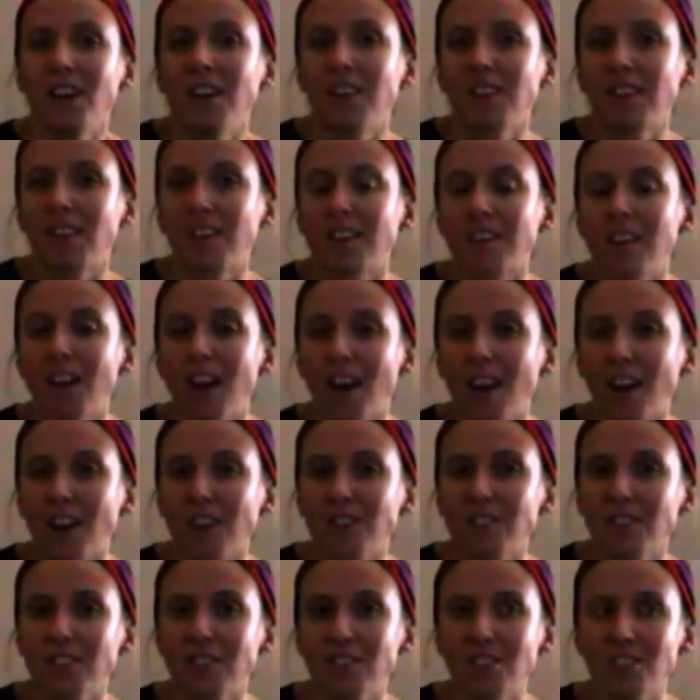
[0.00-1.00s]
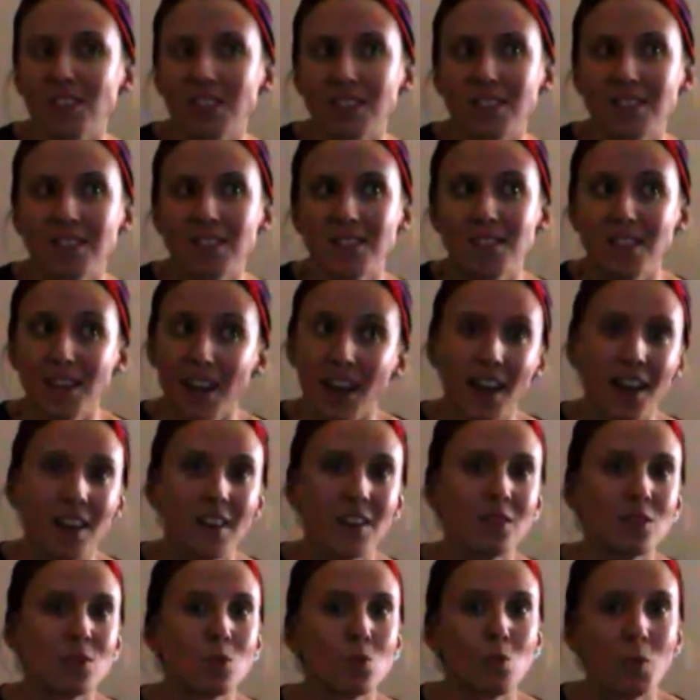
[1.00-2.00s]
and to actually
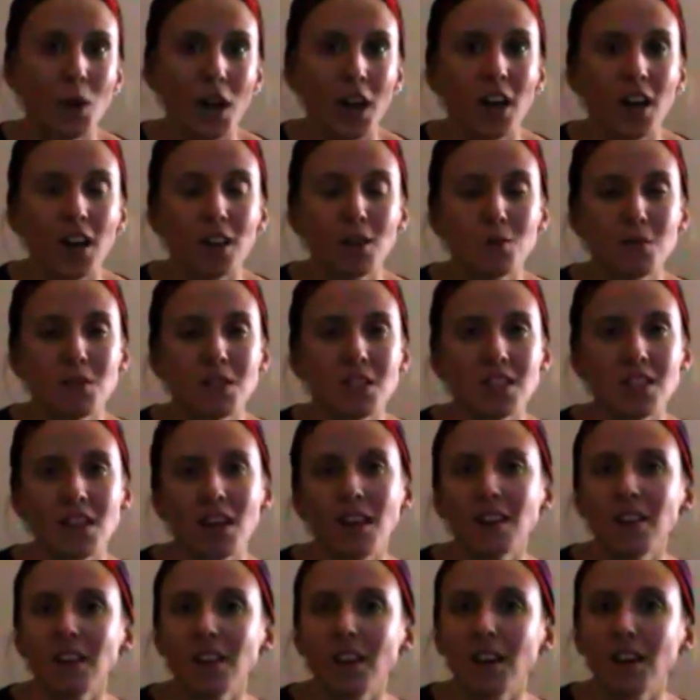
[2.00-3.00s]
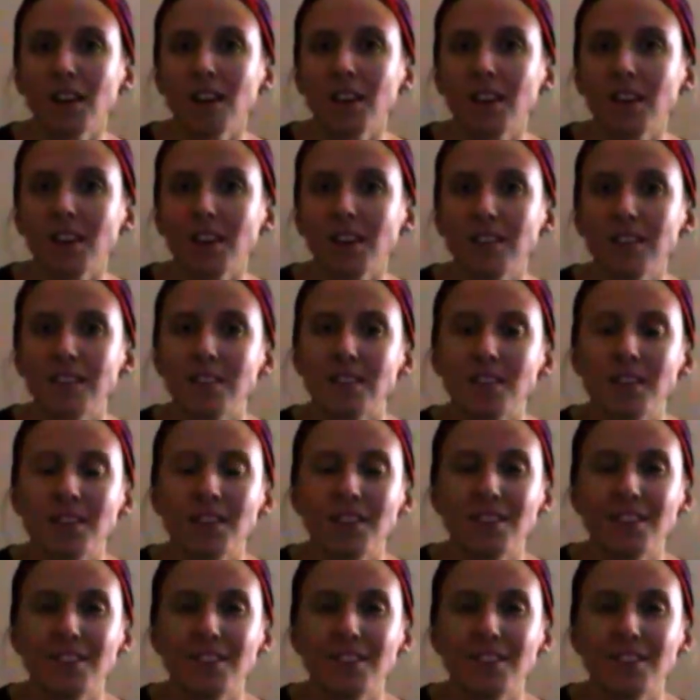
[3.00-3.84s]
stand where it was detonated is